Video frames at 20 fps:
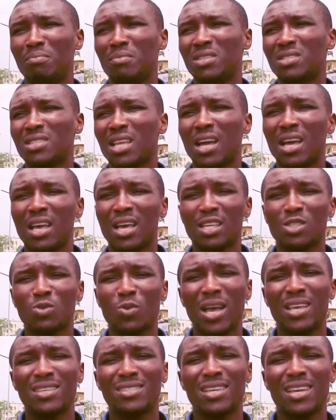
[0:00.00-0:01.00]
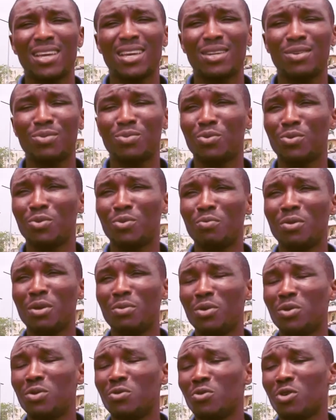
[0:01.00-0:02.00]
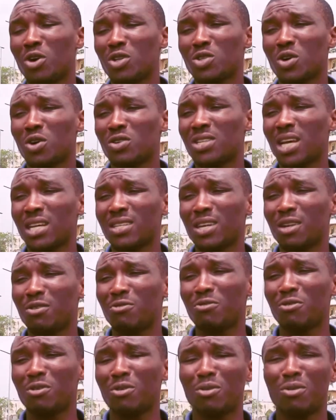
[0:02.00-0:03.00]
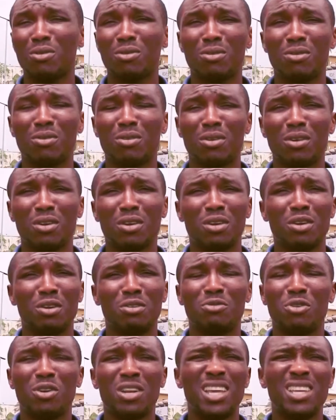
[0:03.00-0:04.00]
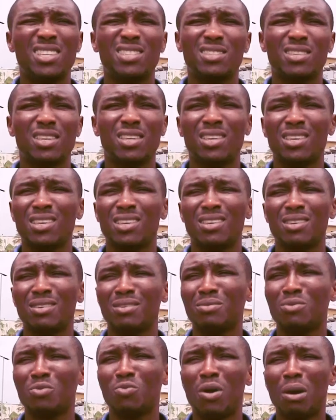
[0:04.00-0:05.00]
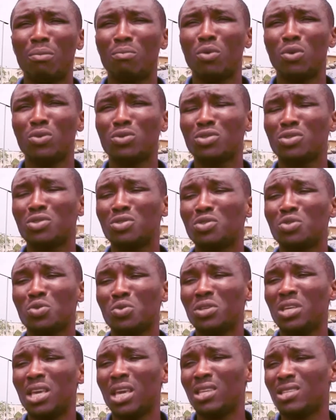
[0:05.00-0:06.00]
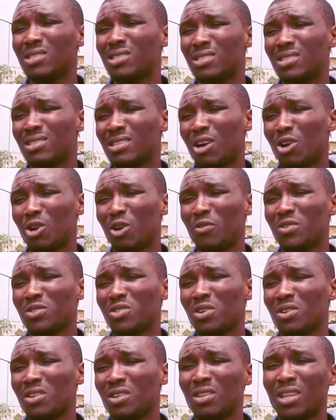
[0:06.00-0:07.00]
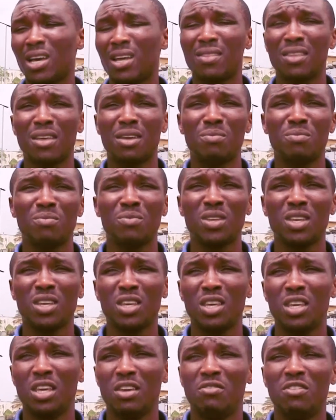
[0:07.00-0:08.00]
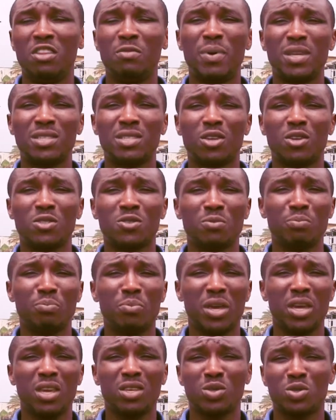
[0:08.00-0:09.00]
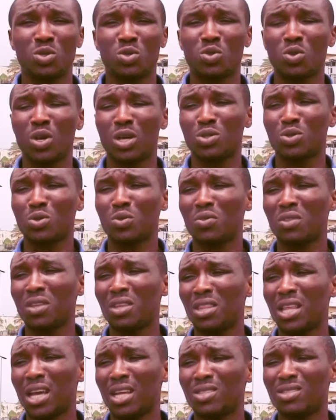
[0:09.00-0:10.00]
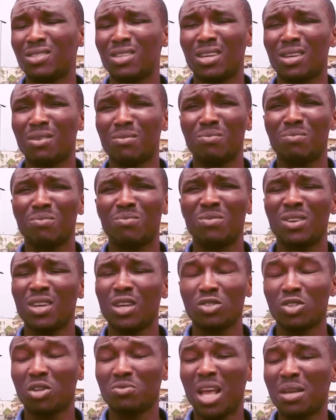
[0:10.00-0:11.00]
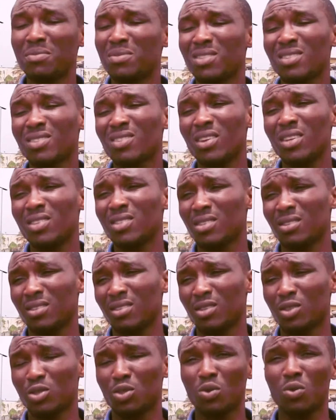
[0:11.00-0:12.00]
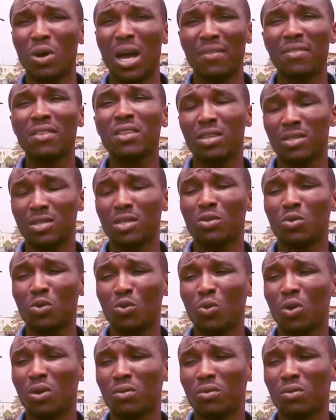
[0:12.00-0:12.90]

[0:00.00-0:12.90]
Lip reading: Mr. XYZ, who maybe you've not contacted for let's say 1 month, 2 years, all of a sudden that the person doesn't pay so and so thing, that sometimes it's crazy. So I think it's a good